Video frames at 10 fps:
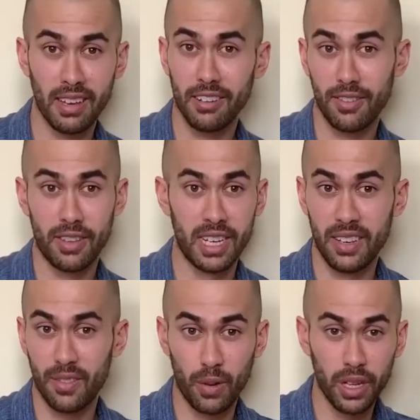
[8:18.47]
I just didn't
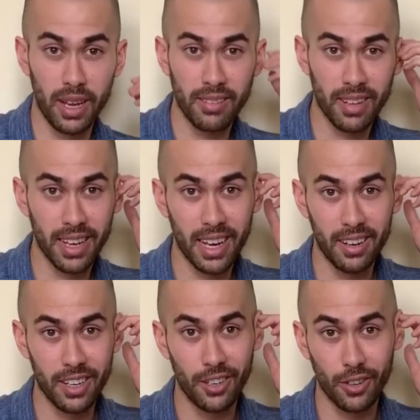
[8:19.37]
even realize that I had
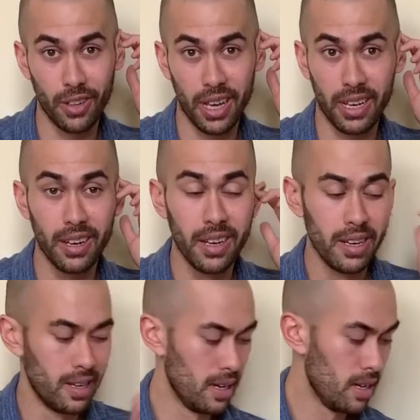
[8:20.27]
an injured leg.
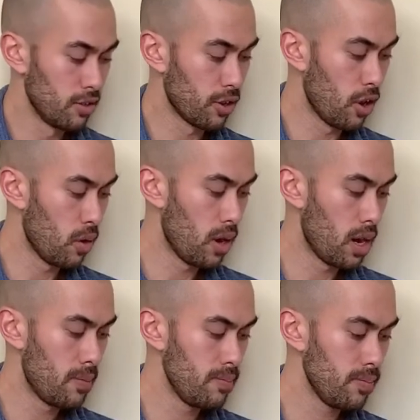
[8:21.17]

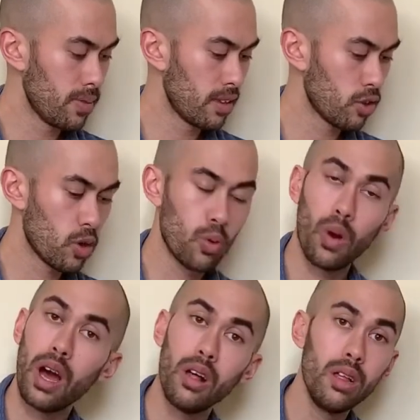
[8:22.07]
So things are going
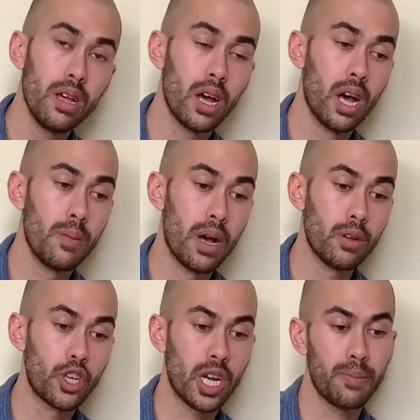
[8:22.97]
well.
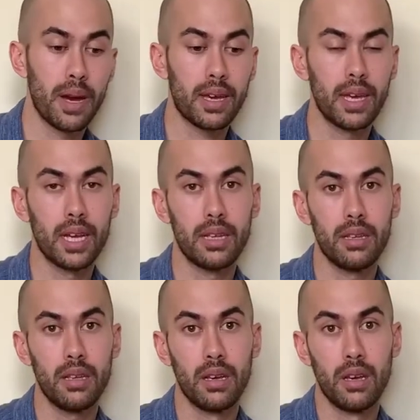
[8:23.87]
I'll check back
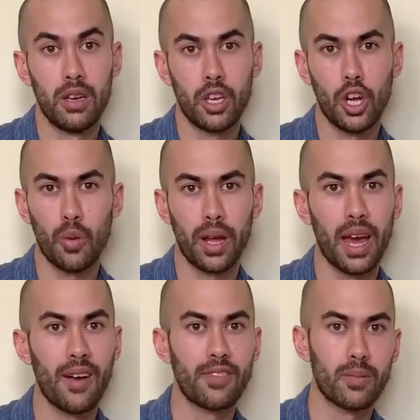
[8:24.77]
in, when I
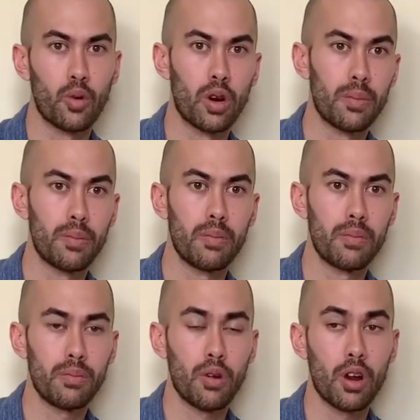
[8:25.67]
have some more
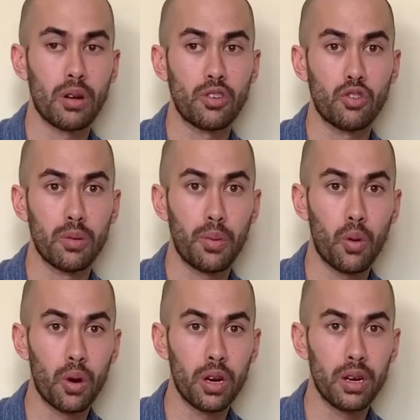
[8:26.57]
progress to
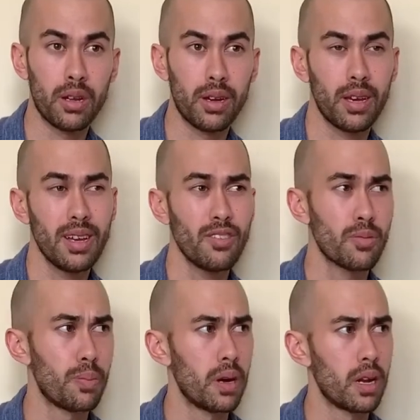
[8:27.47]
report, I guess.
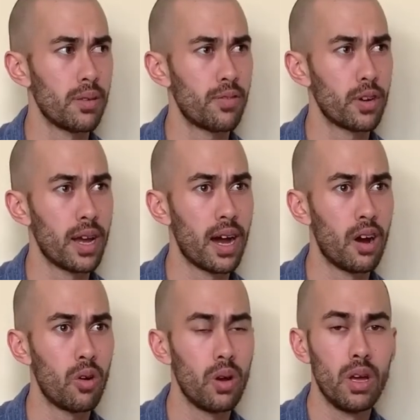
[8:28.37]
But for
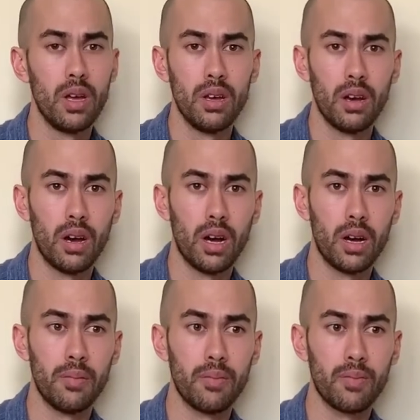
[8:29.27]
now,
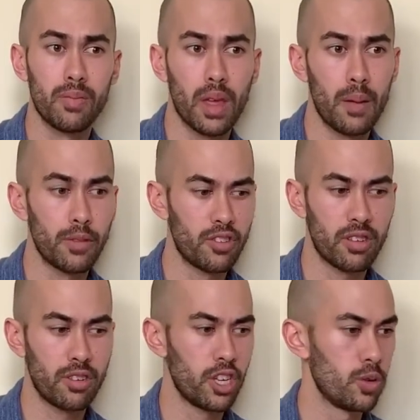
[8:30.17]
I'm just
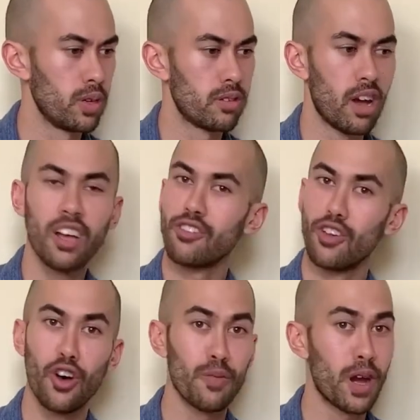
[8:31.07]
continuing to
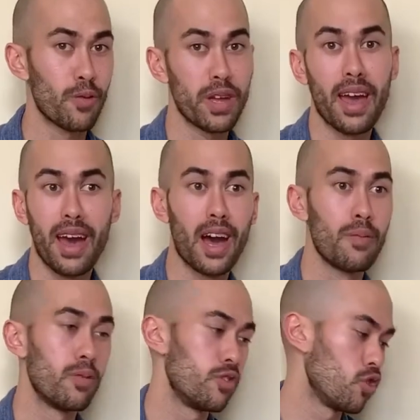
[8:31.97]
hustle my
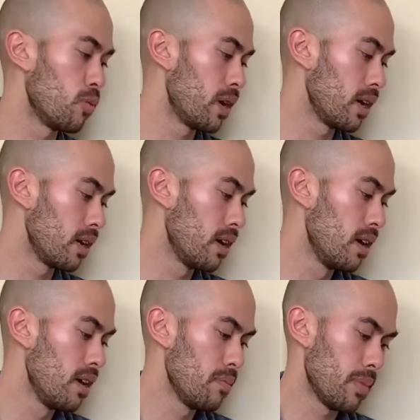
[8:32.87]
rehab, do all my
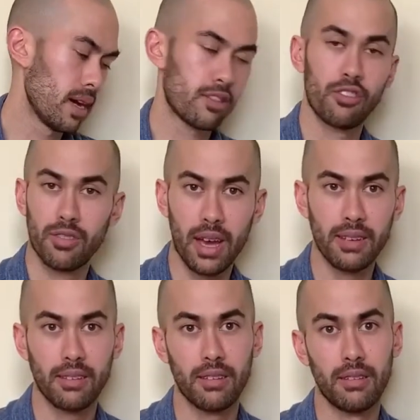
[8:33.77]

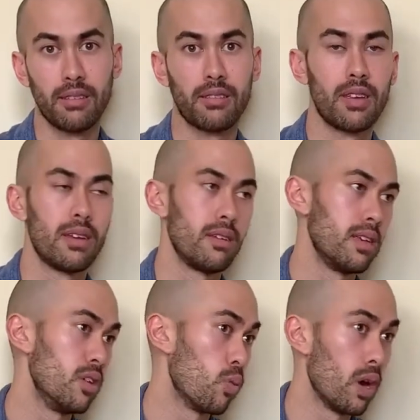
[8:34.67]
exercises,
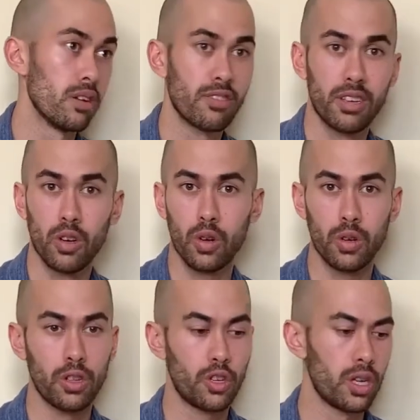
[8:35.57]
eat well still, go
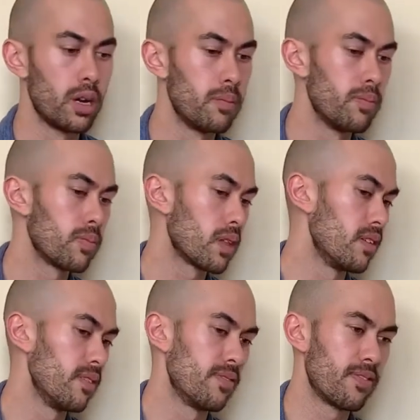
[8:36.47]
to the gym,
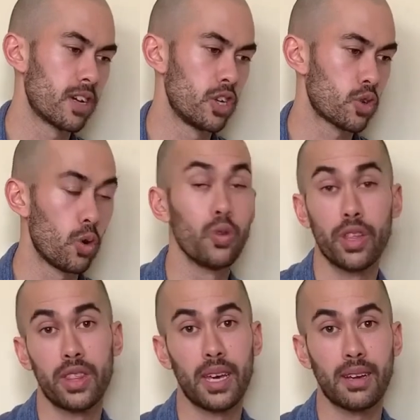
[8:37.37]
and control the
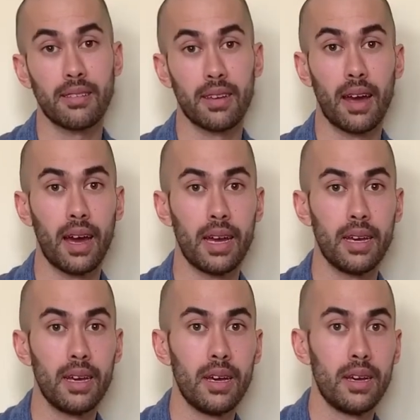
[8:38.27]
things that I
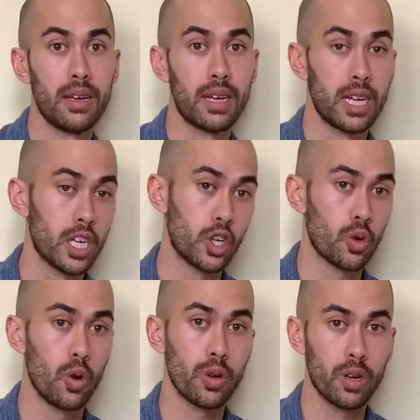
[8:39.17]
can
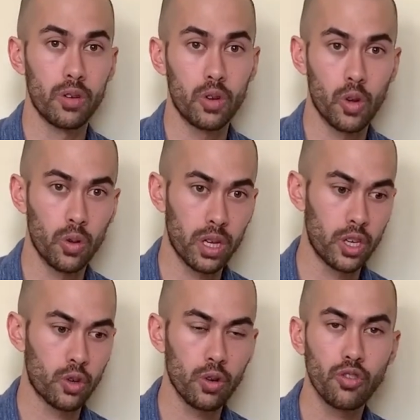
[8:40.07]
control. You can only
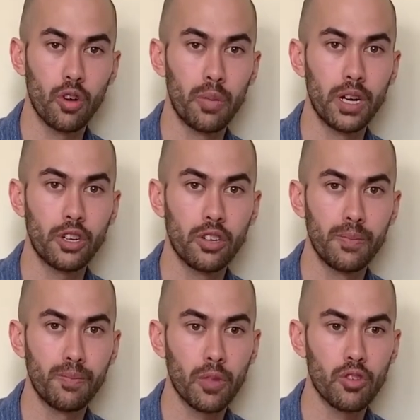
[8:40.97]
control so much.
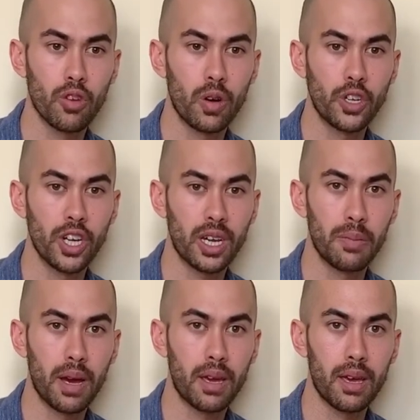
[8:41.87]
So I'll check
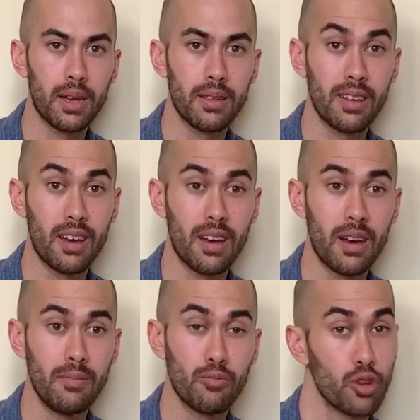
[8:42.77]
back in
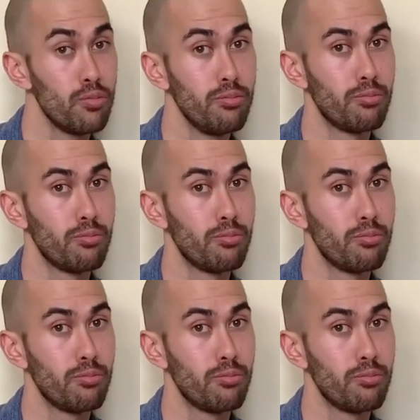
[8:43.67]
soon.